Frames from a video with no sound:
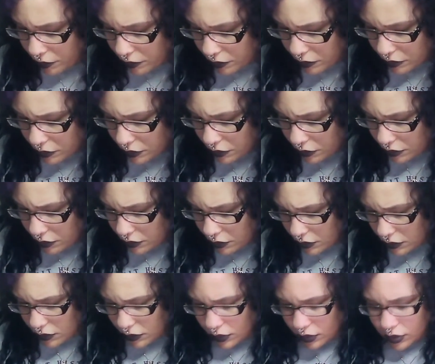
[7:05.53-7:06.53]

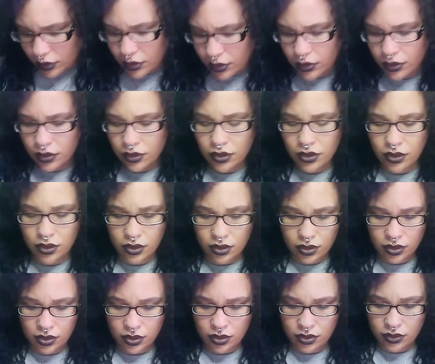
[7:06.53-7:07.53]

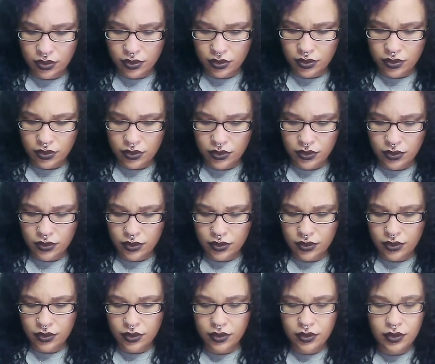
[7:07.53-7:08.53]

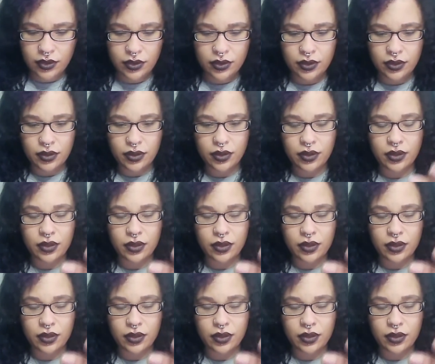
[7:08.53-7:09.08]
Nothing is said.